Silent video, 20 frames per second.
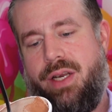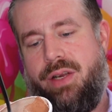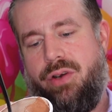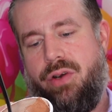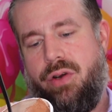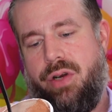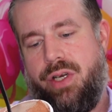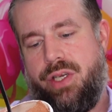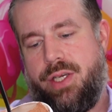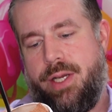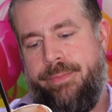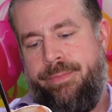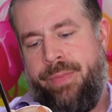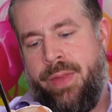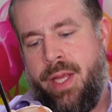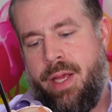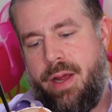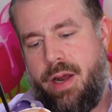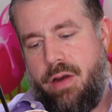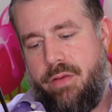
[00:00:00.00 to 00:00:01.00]
and nourished.
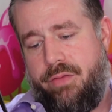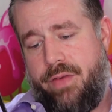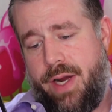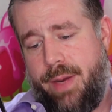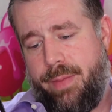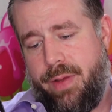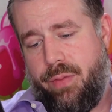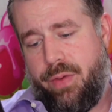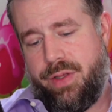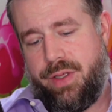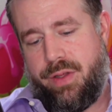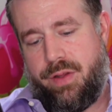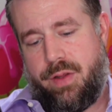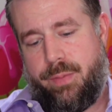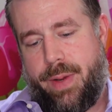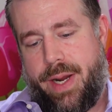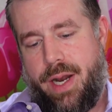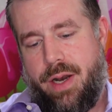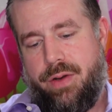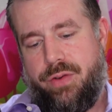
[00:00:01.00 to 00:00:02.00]
Our family was
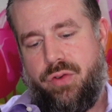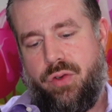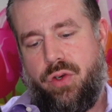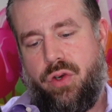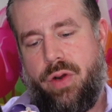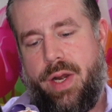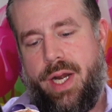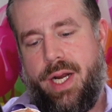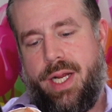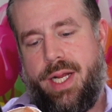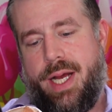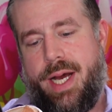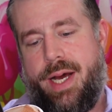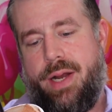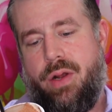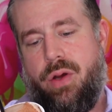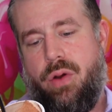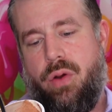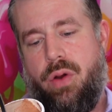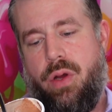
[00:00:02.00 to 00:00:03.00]
inspired to create
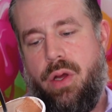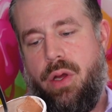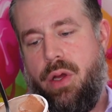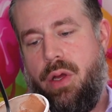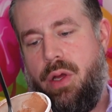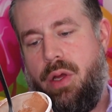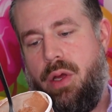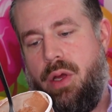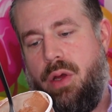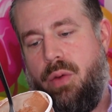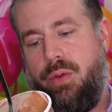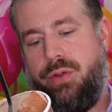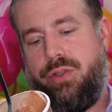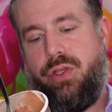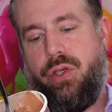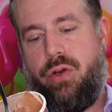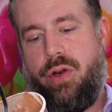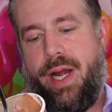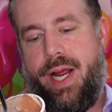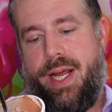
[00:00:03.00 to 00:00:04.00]
Cado
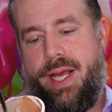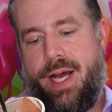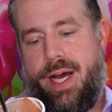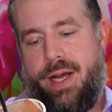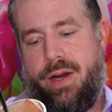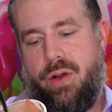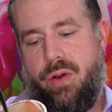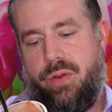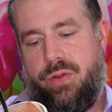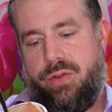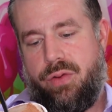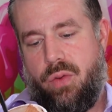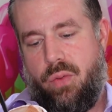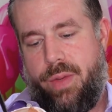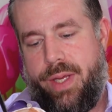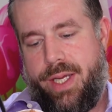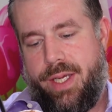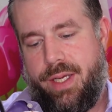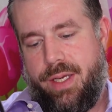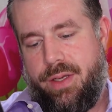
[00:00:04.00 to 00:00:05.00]
so
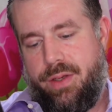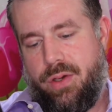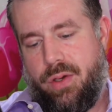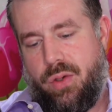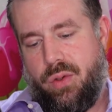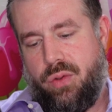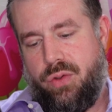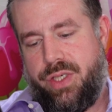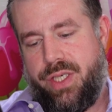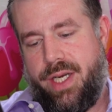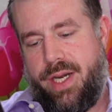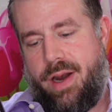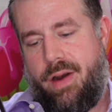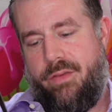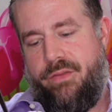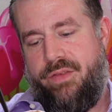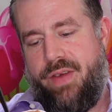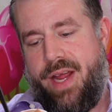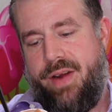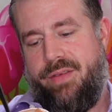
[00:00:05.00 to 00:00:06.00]
we can indulge in our
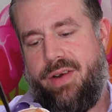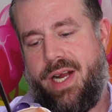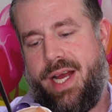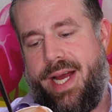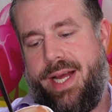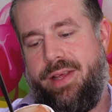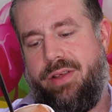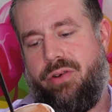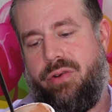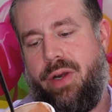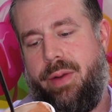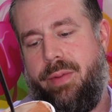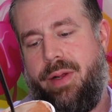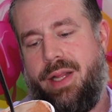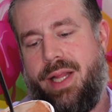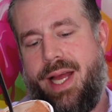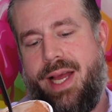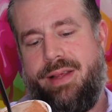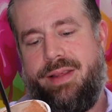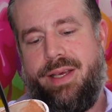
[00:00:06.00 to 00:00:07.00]
favorite ice cream
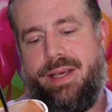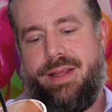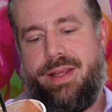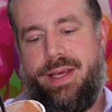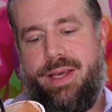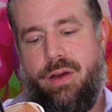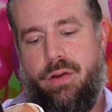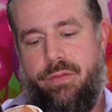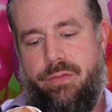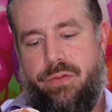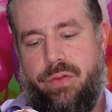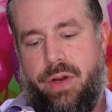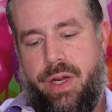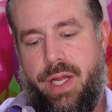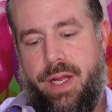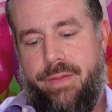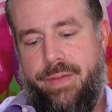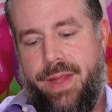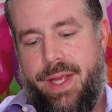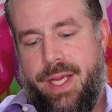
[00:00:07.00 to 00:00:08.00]
classics
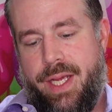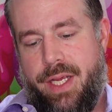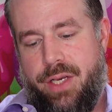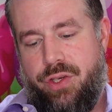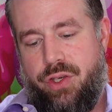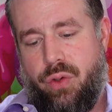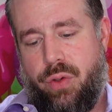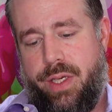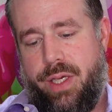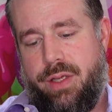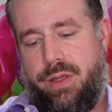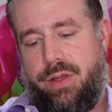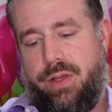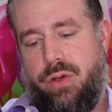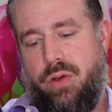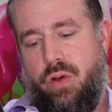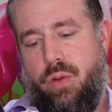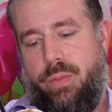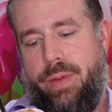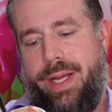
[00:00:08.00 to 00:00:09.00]
guilt-free. Enjoy a
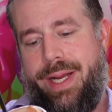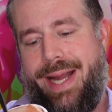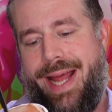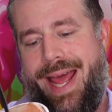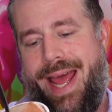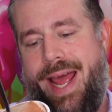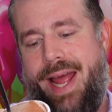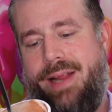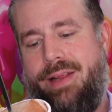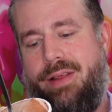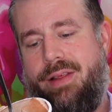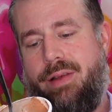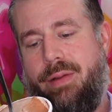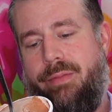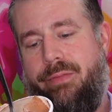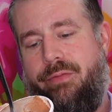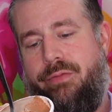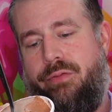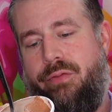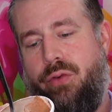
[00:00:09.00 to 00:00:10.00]
scoop and add some
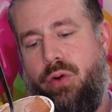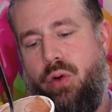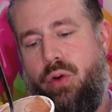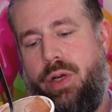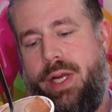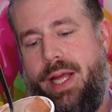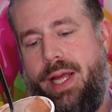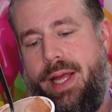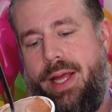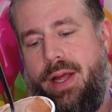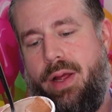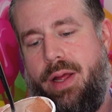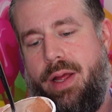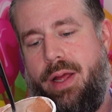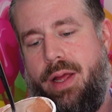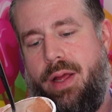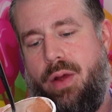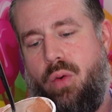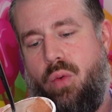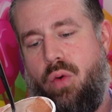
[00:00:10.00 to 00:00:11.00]
fruit
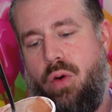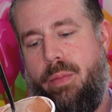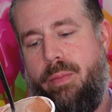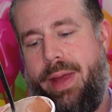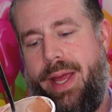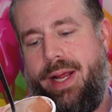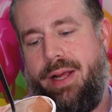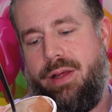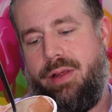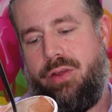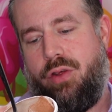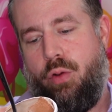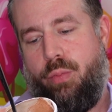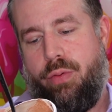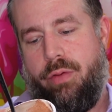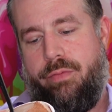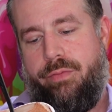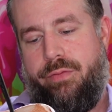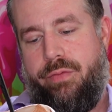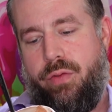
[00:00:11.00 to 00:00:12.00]
or make a
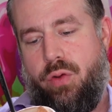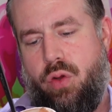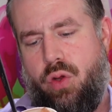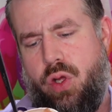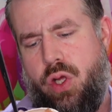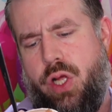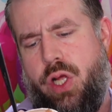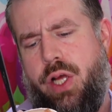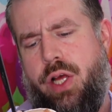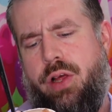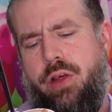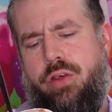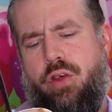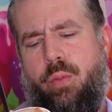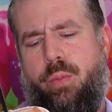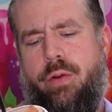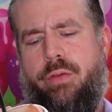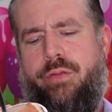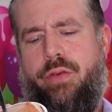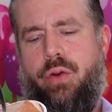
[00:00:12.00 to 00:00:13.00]

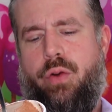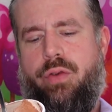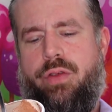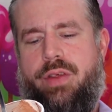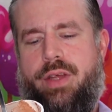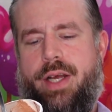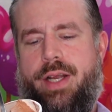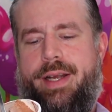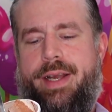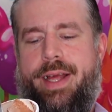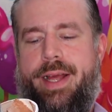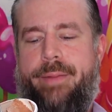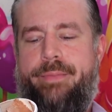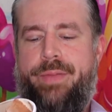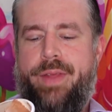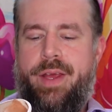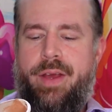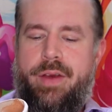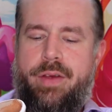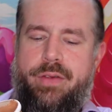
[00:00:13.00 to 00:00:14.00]
superfood sundae.
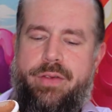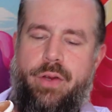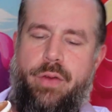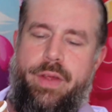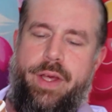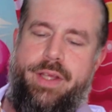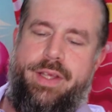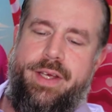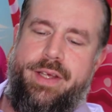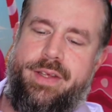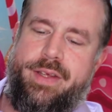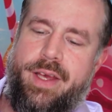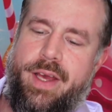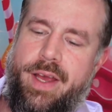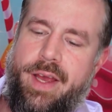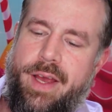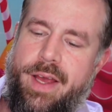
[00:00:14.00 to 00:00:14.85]
So this is